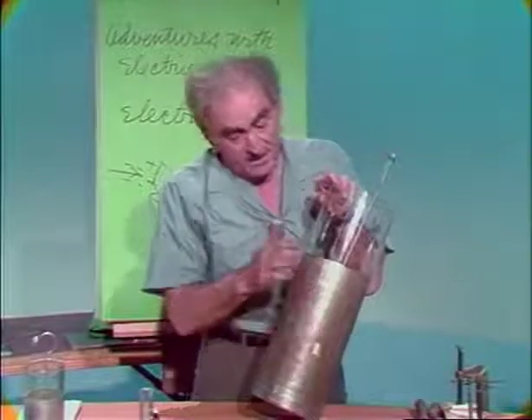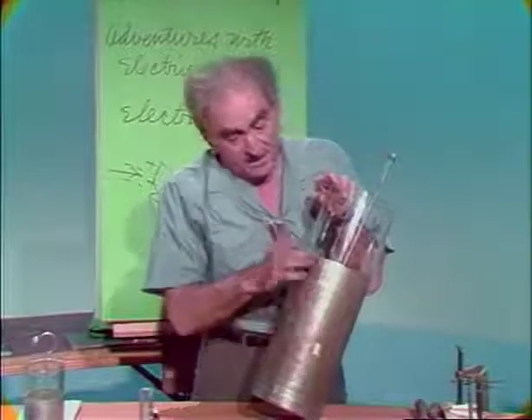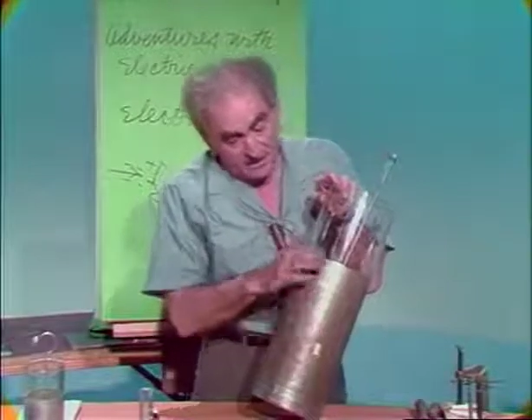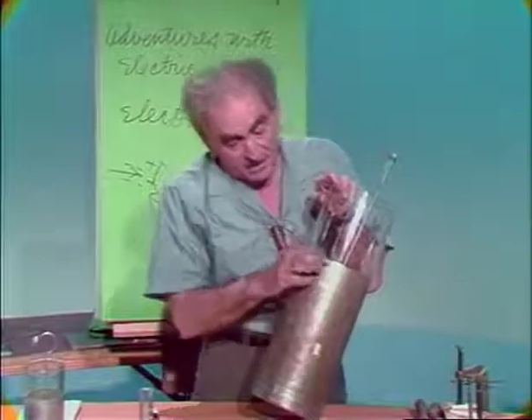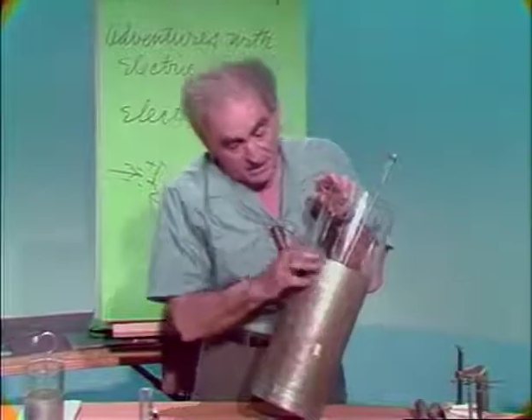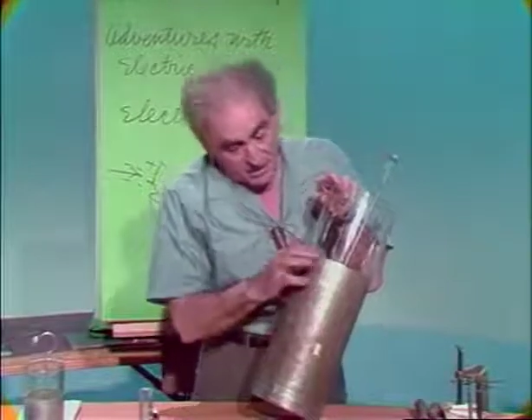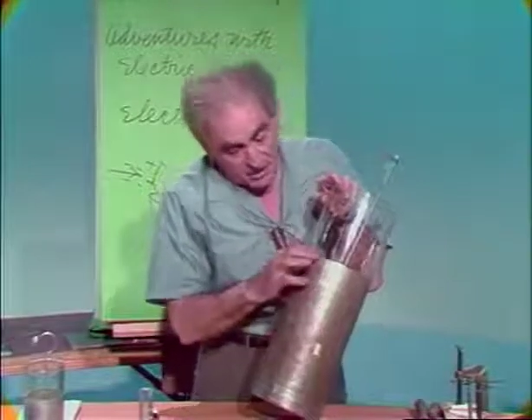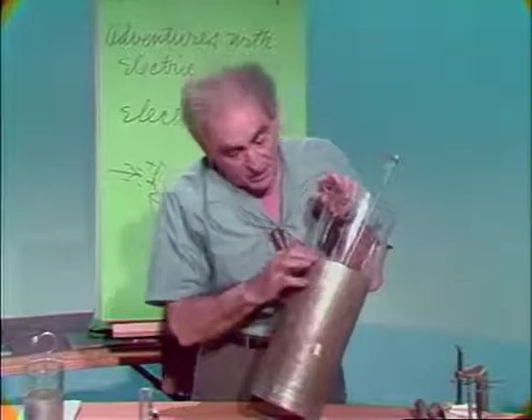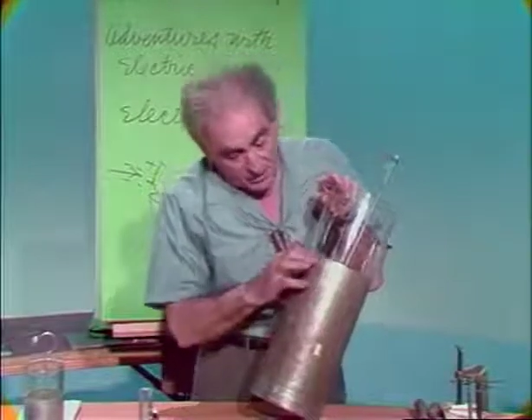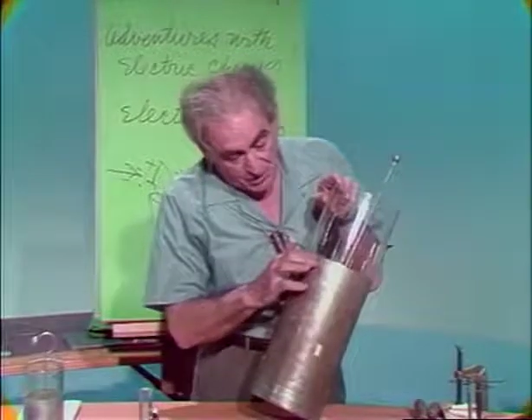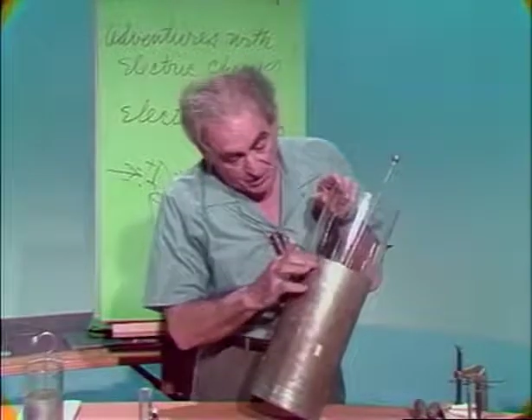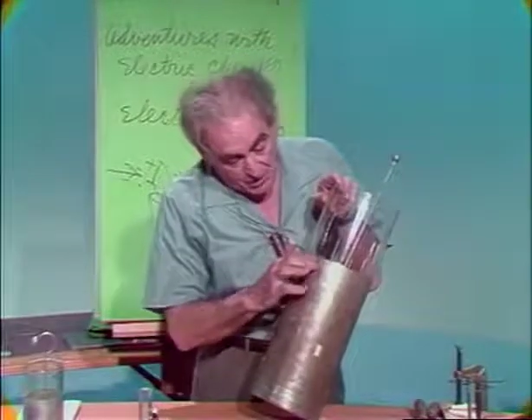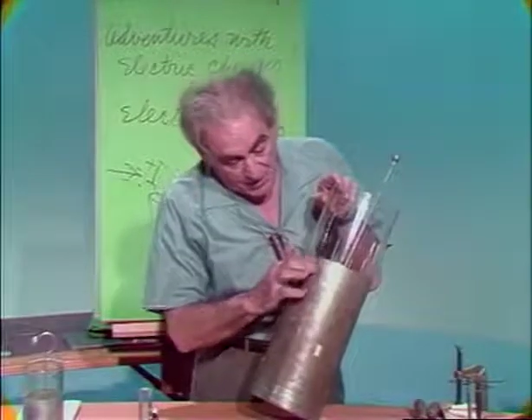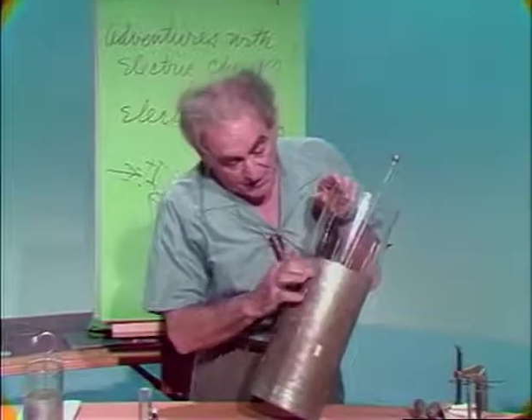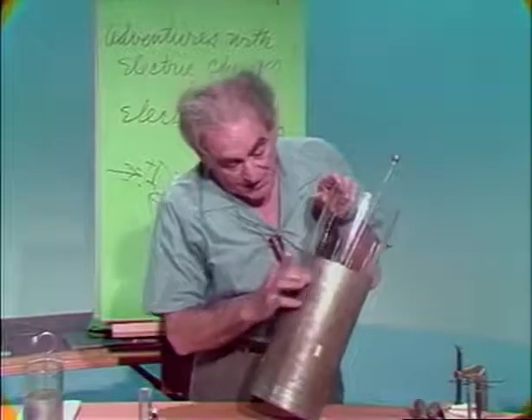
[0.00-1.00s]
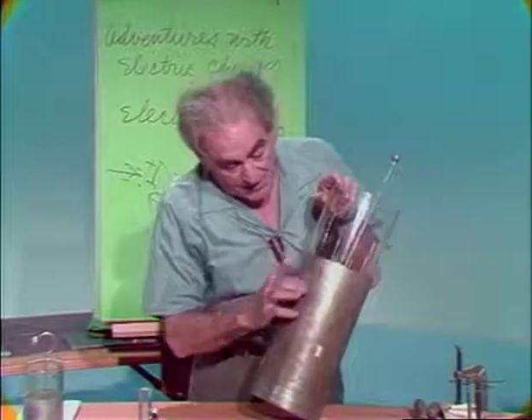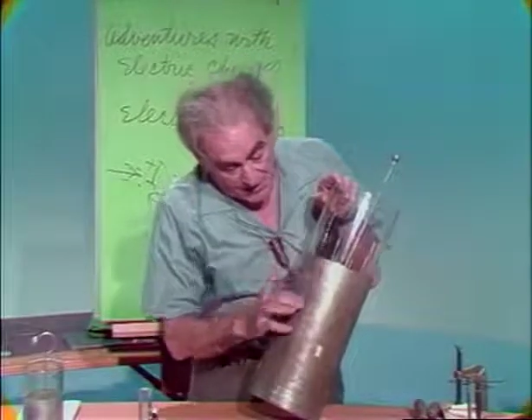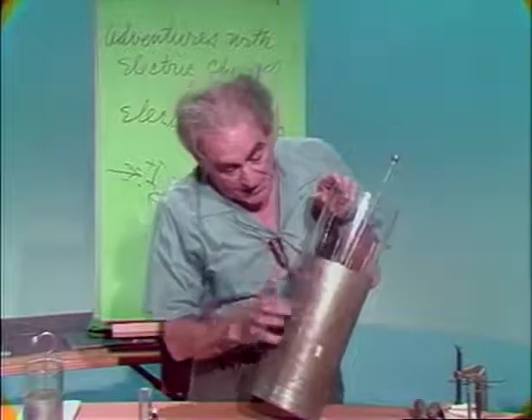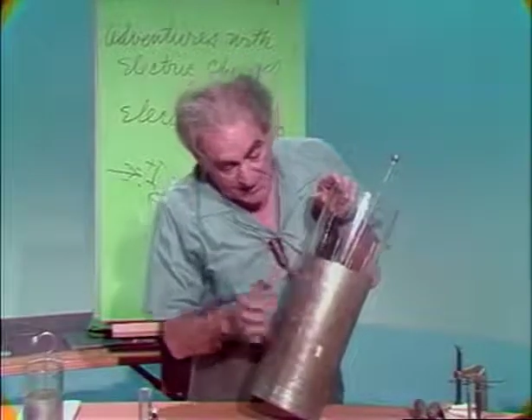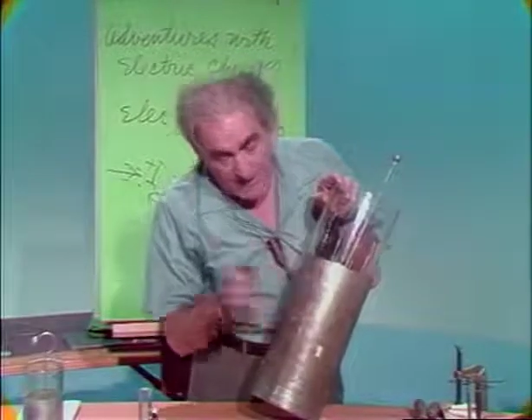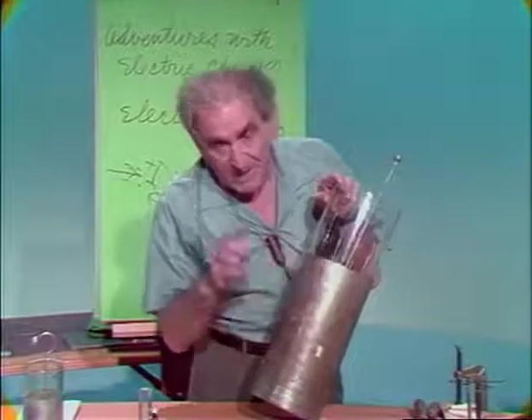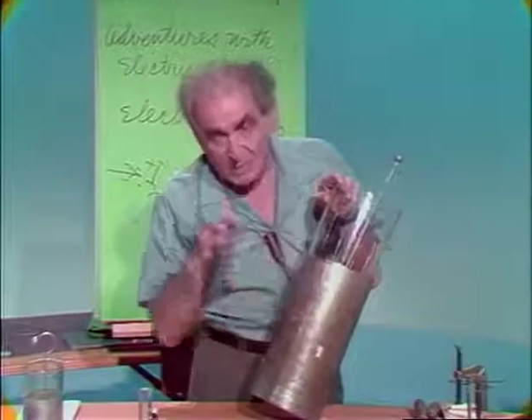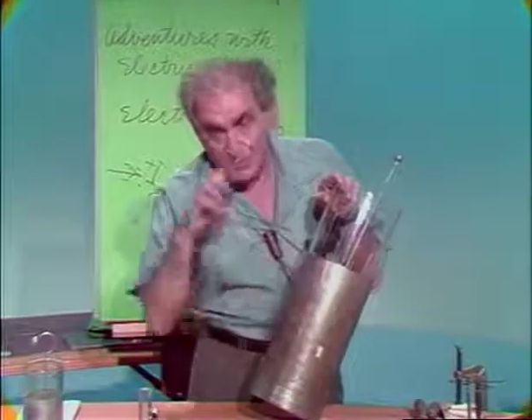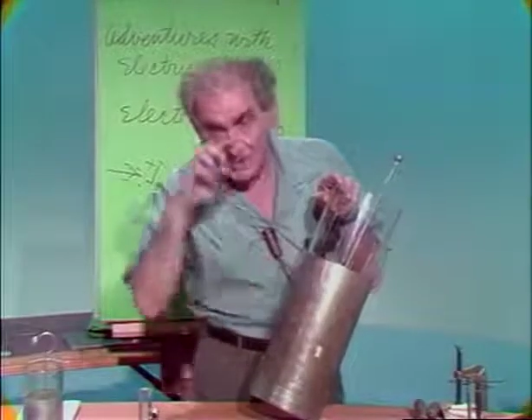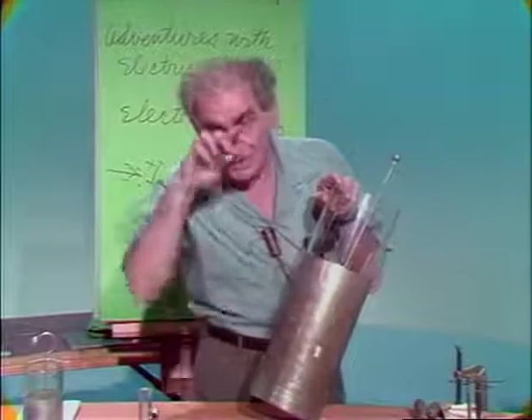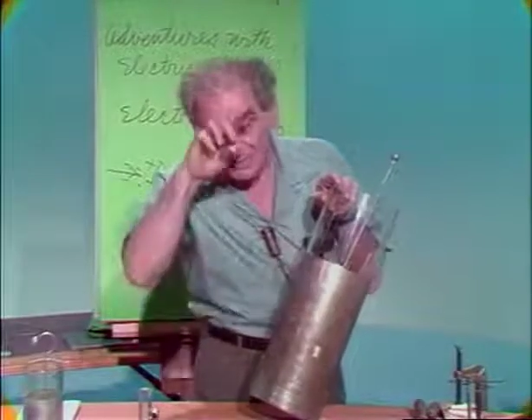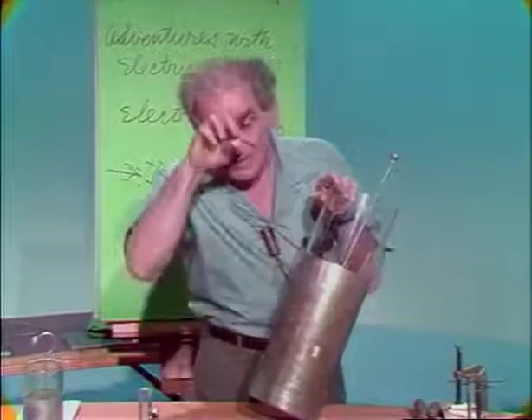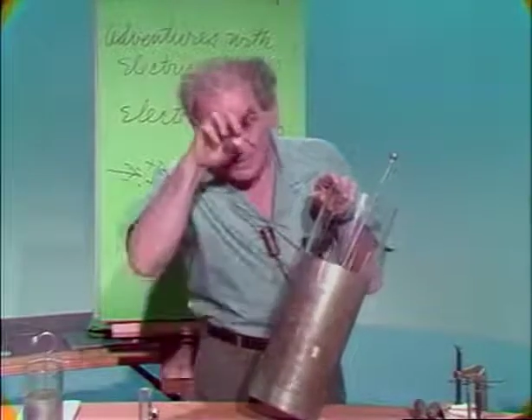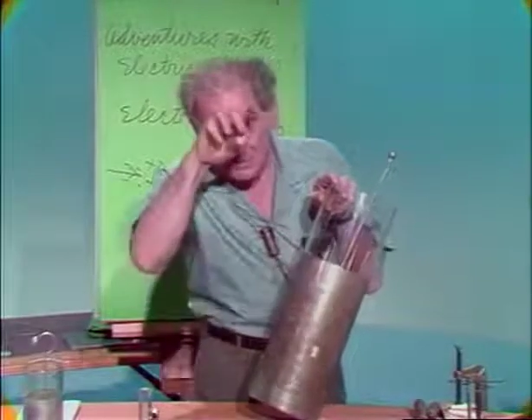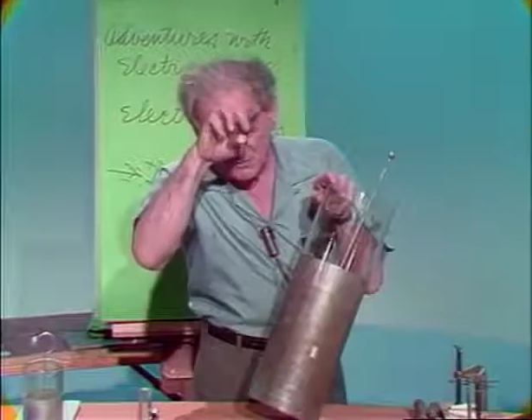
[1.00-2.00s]
It is coated on the outside with a
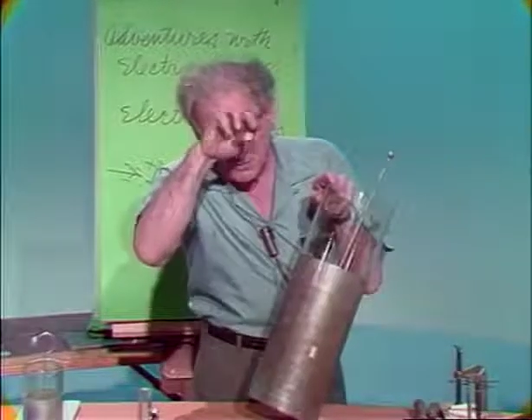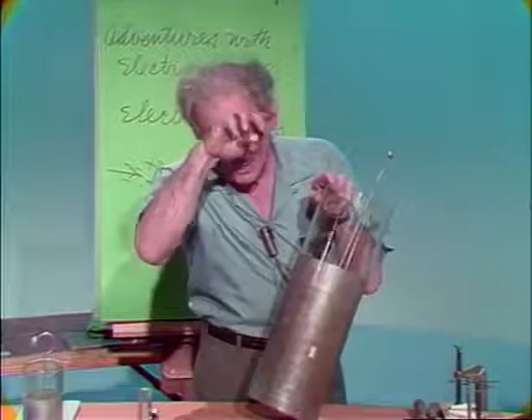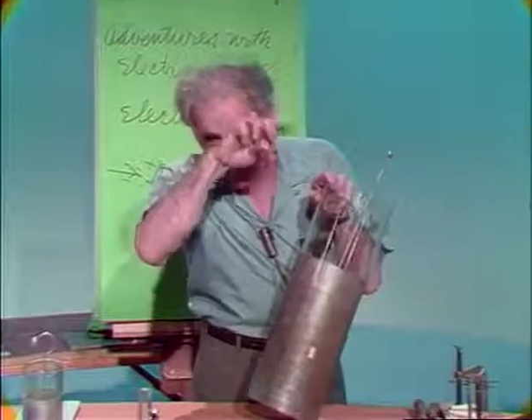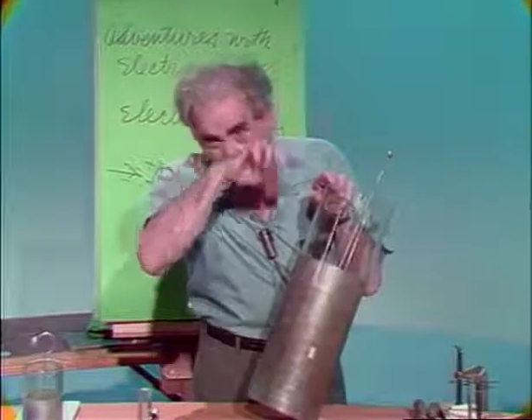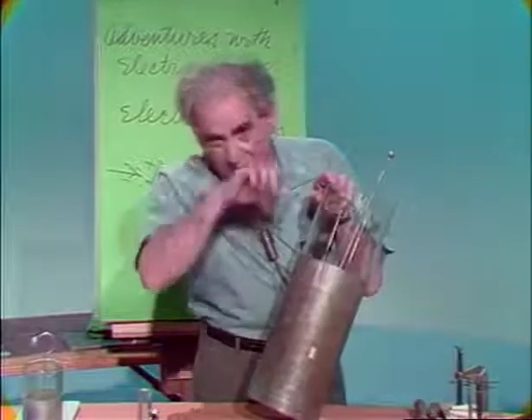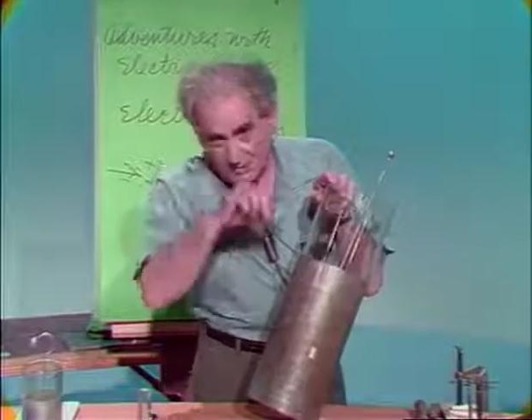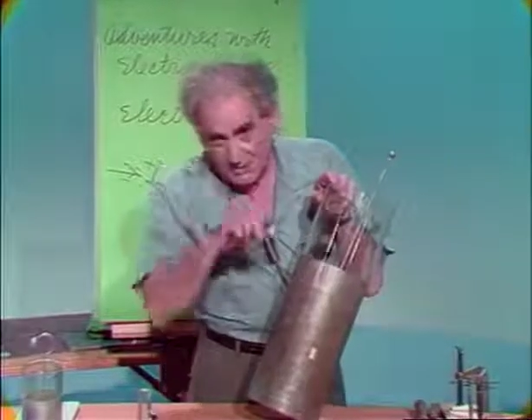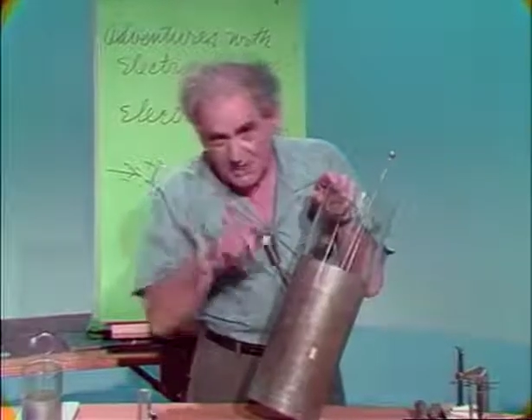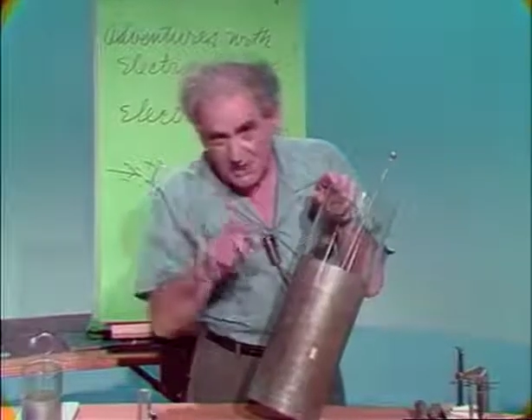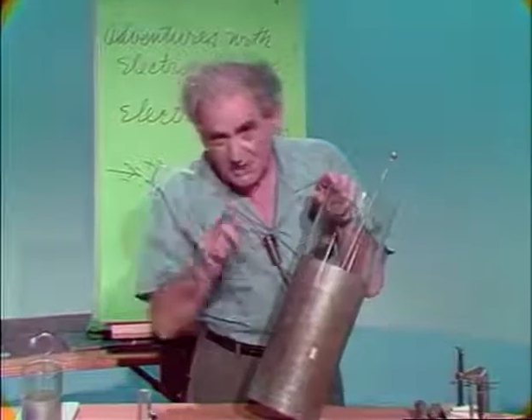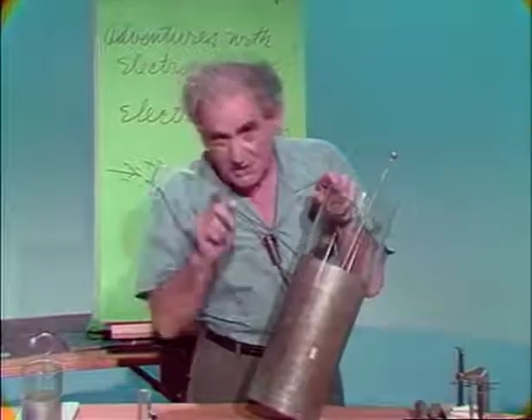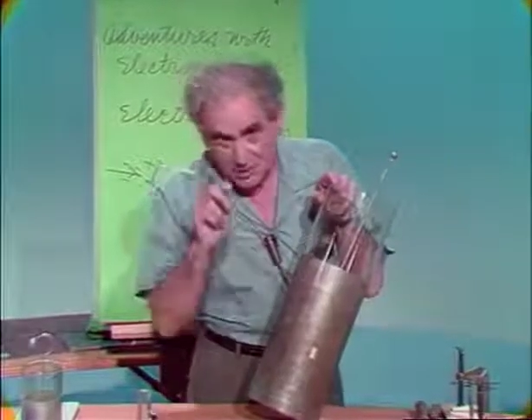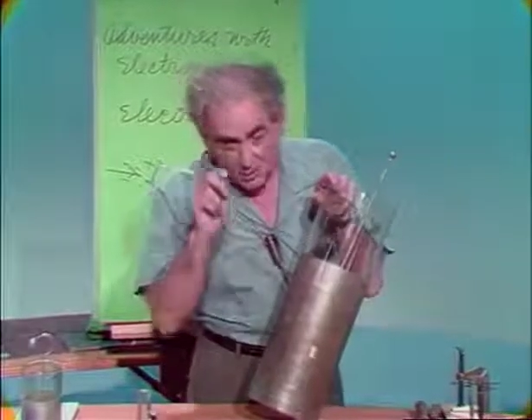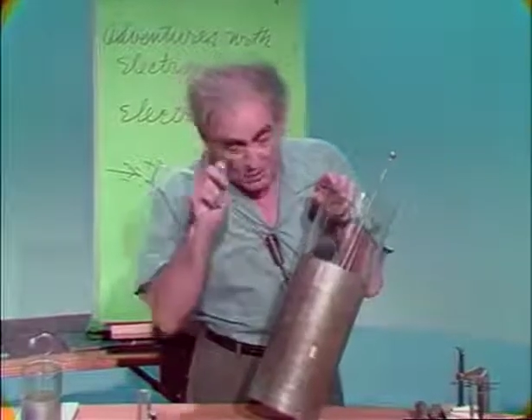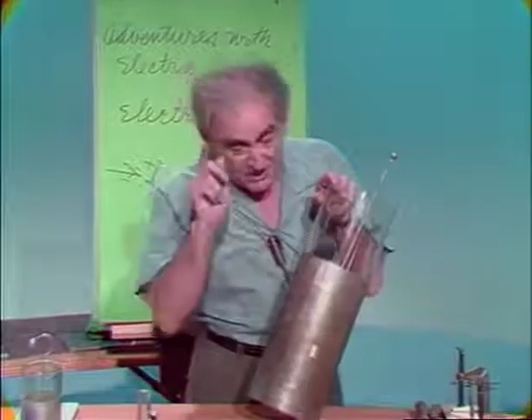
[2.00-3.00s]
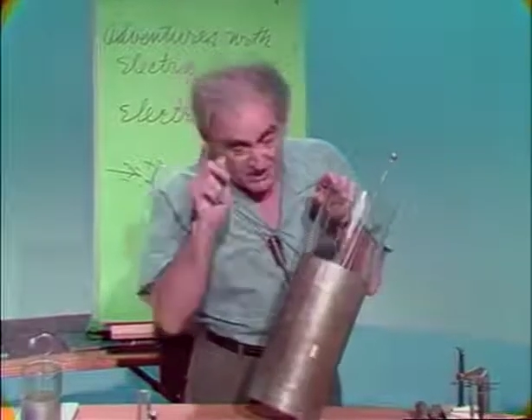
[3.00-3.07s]
metal foil, so